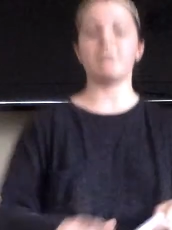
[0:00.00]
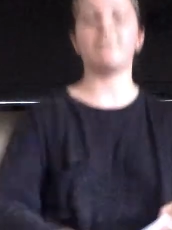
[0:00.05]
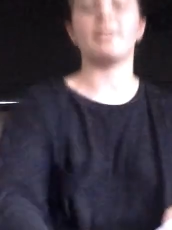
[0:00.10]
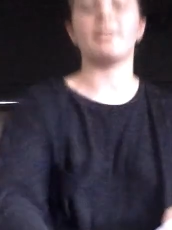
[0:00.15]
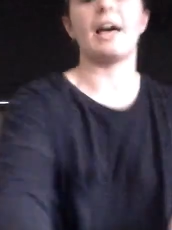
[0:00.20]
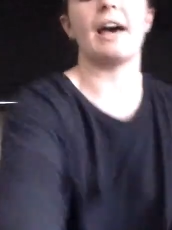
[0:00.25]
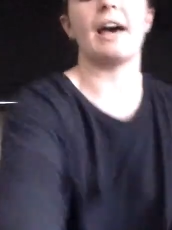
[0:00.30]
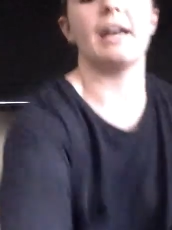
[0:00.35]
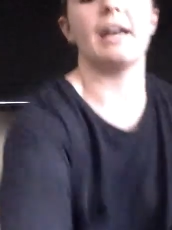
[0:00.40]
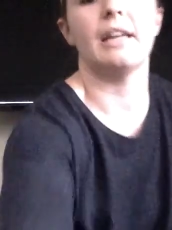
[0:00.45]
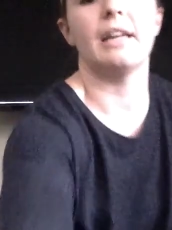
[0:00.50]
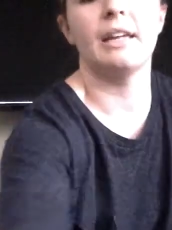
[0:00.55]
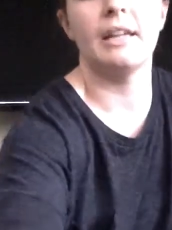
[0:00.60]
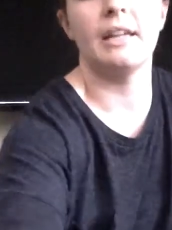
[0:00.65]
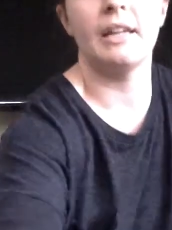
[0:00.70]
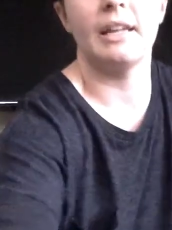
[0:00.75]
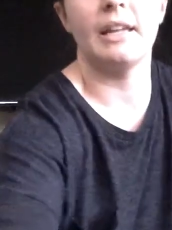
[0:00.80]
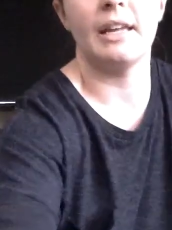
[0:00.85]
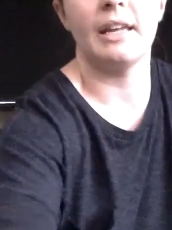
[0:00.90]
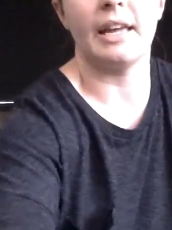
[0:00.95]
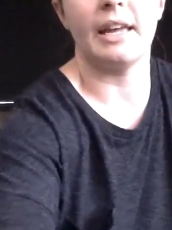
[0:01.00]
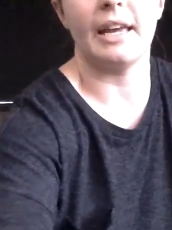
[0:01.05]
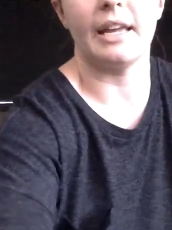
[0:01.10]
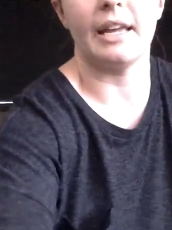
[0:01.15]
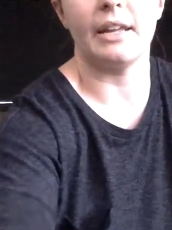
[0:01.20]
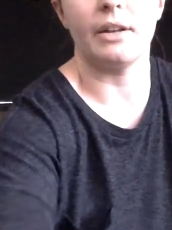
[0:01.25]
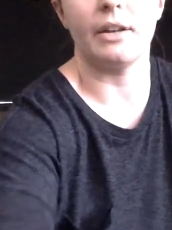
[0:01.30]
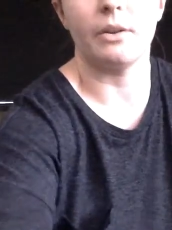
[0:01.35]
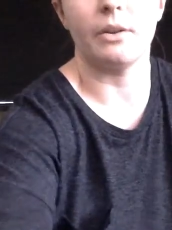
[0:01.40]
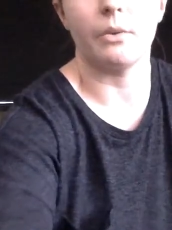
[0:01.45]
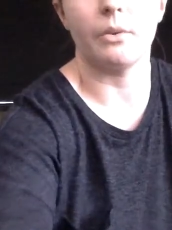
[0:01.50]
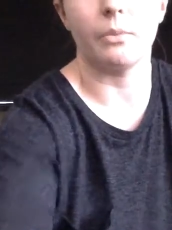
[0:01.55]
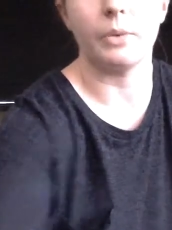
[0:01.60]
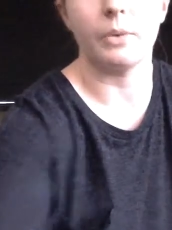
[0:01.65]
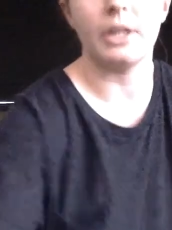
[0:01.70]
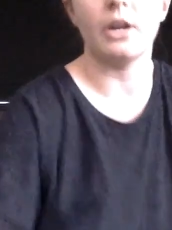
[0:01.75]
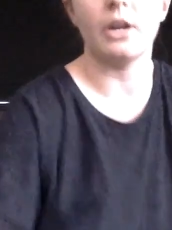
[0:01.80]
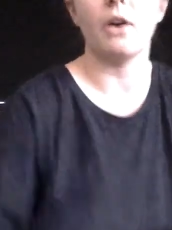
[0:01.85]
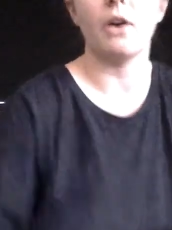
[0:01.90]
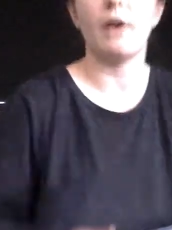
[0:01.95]
flat and we
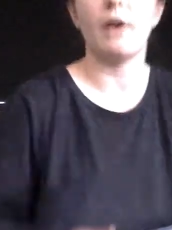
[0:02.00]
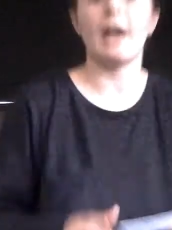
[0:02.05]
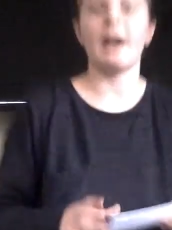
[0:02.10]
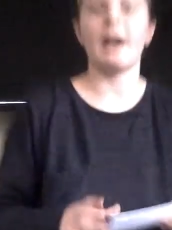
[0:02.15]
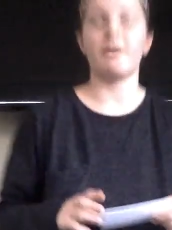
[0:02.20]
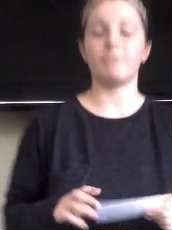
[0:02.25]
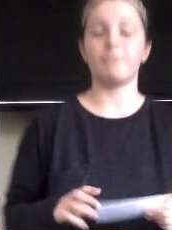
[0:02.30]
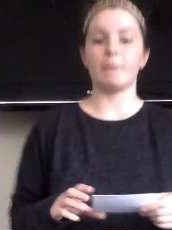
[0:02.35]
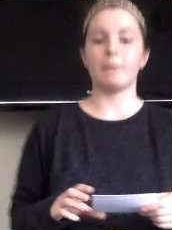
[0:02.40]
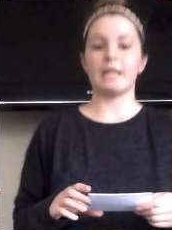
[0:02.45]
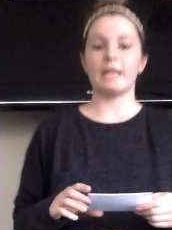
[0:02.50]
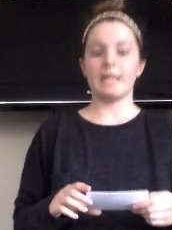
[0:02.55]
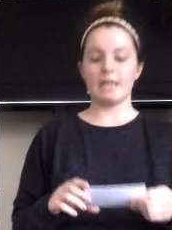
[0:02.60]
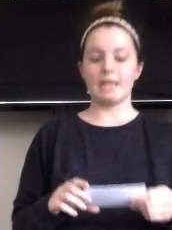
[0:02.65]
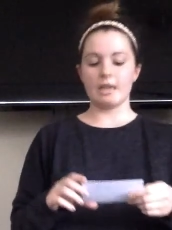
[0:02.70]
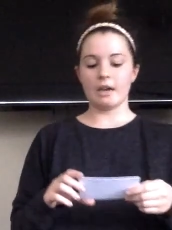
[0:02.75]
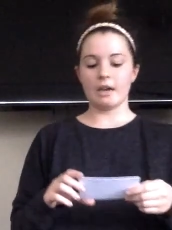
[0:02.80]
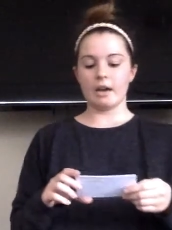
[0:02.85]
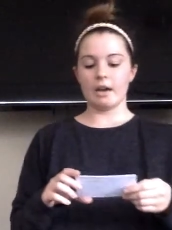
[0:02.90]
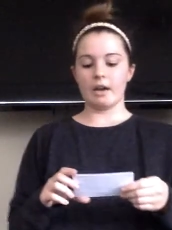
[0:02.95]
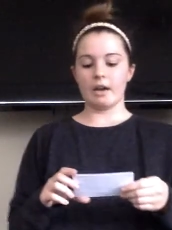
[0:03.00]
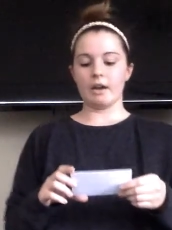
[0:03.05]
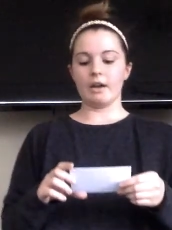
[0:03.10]
don't have many